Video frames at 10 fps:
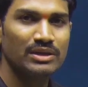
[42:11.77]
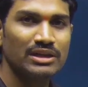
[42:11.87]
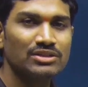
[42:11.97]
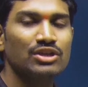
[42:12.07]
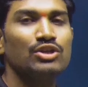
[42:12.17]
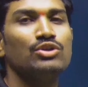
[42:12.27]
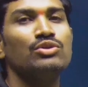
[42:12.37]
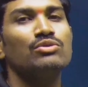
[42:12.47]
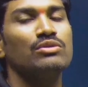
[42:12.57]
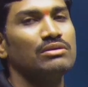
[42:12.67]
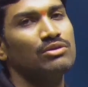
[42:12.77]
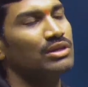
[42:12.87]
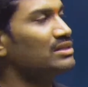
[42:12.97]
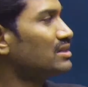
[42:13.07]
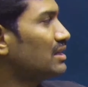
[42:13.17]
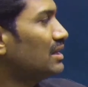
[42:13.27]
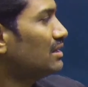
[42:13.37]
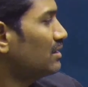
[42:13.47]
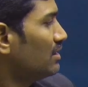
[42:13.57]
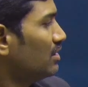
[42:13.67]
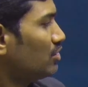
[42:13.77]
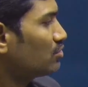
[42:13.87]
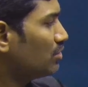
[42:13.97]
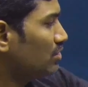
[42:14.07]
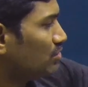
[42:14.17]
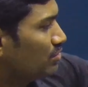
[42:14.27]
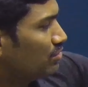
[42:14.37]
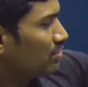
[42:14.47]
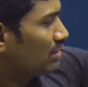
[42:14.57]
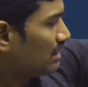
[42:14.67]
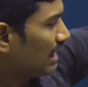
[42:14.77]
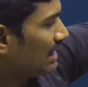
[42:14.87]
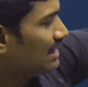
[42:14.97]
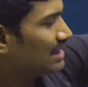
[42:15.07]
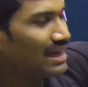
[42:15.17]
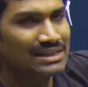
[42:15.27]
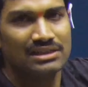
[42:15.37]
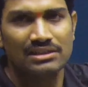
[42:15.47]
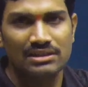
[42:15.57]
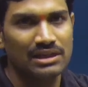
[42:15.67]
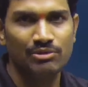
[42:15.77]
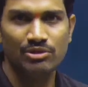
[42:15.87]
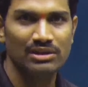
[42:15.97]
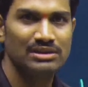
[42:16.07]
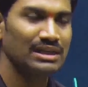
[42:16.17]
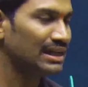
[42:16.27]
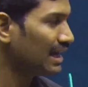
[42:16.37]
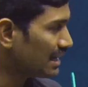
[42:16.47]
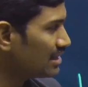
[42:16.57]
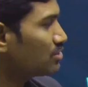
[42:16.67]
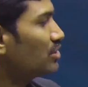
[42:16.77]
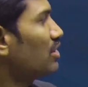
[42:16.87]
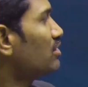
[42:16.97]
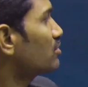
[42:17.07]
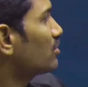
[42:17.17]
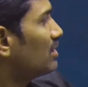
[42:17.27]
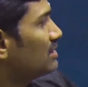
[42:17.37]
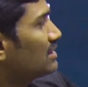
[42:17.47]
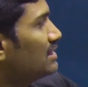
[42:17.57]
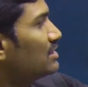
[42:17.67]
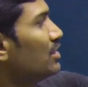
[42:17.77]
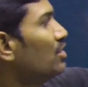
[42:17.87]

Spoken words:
is you can say that so and so nucleic acid's name you can say, or else you can also call this as